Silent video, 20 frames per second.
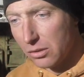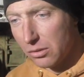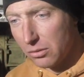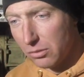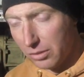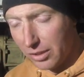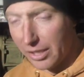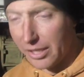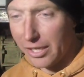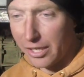
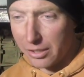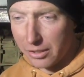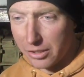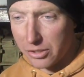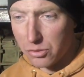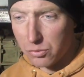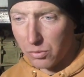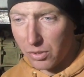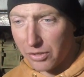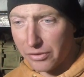Well, I got a
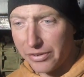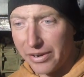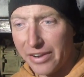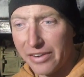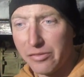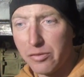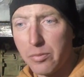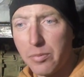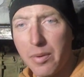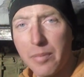nice welder out of
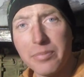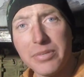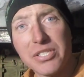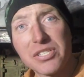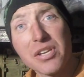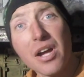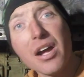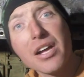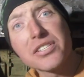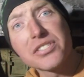it, but
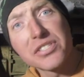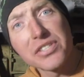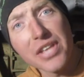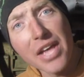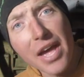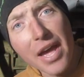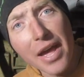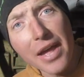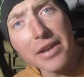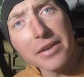besides
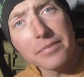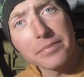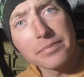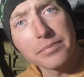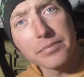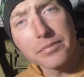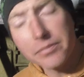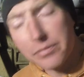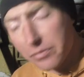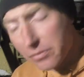that,
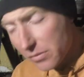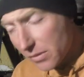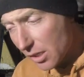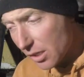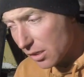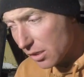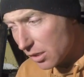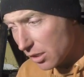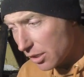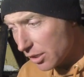
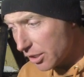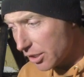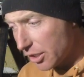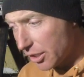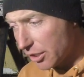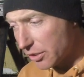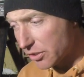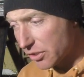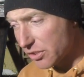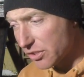
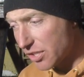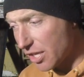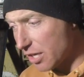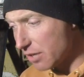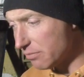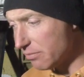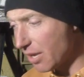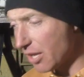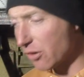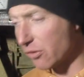it's a
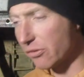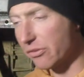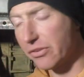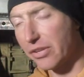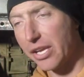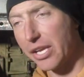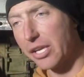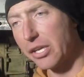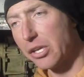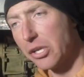sentimental
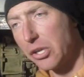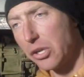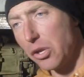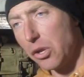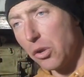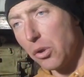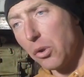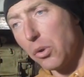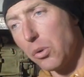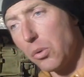thing.
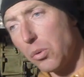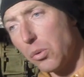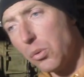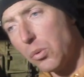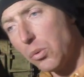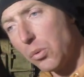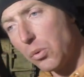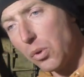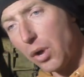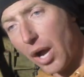
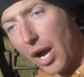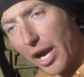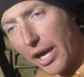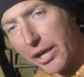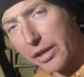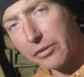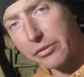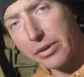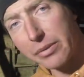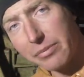I
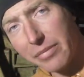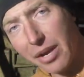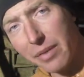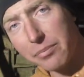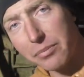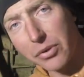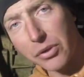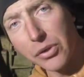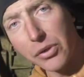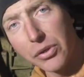can
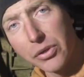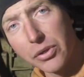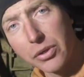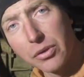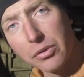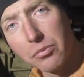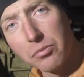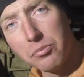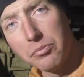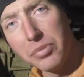remember
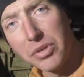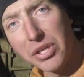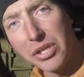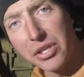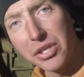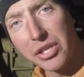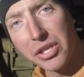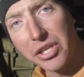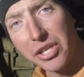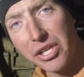being
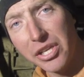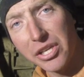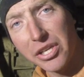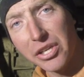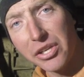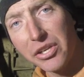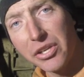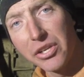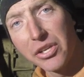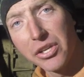a kid
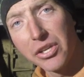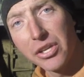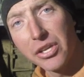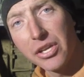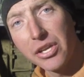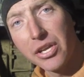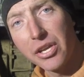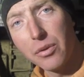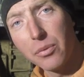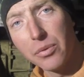
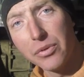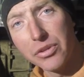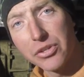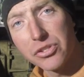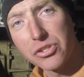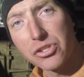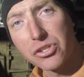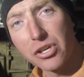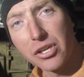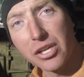when this
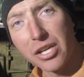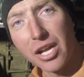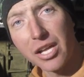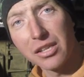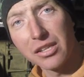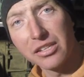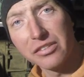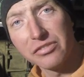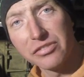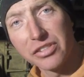truck got
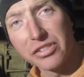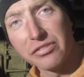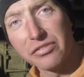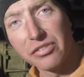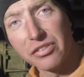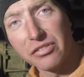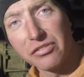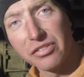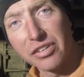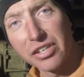lifted for
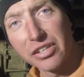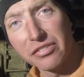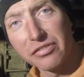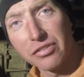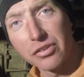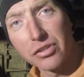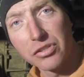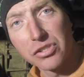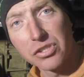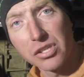the very
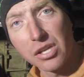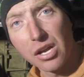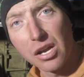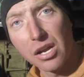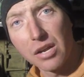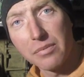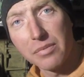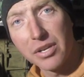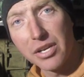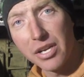first time,
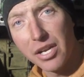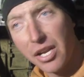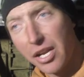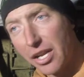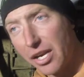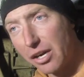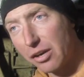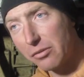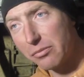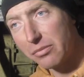and
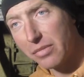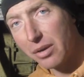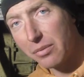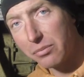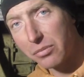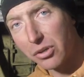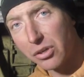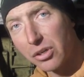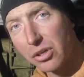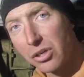I remember